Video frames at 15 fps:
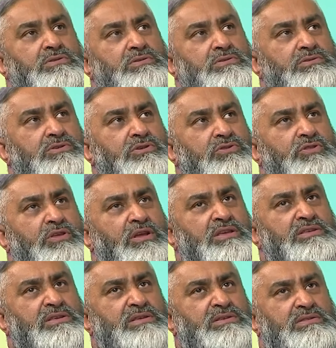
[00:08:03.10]
Do you think
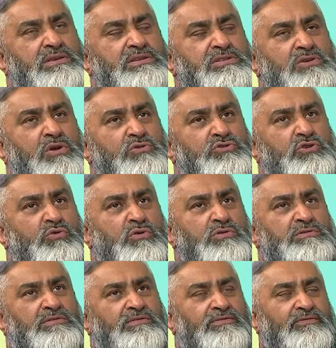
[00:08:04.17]
this is also going
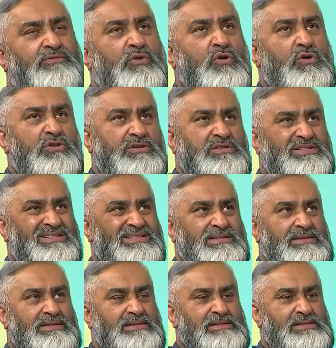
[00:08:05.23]
to force
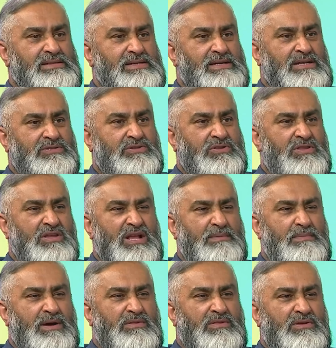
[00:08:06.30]
us to think
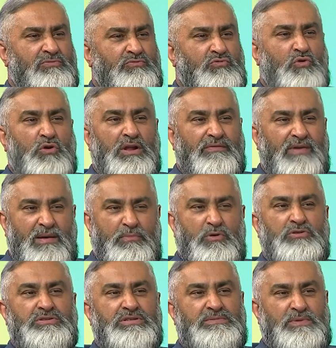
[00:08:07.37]
about the role of our
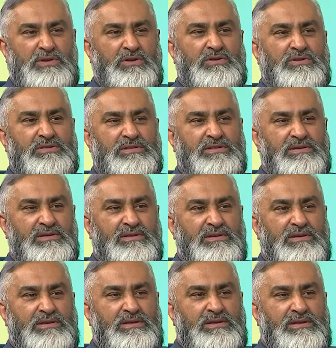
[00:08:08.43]
mosques? Because
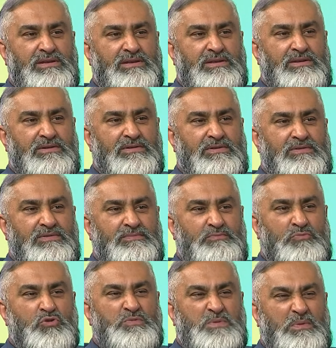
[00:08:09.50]

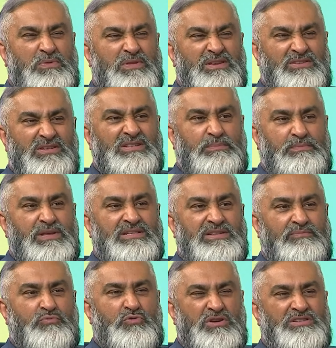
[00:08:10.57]
most people think it's just a place
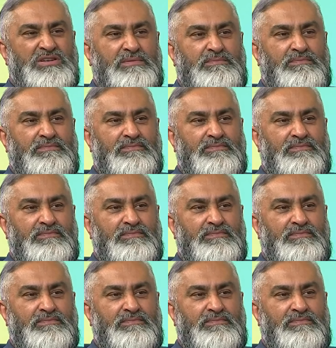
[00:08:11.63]
of worship.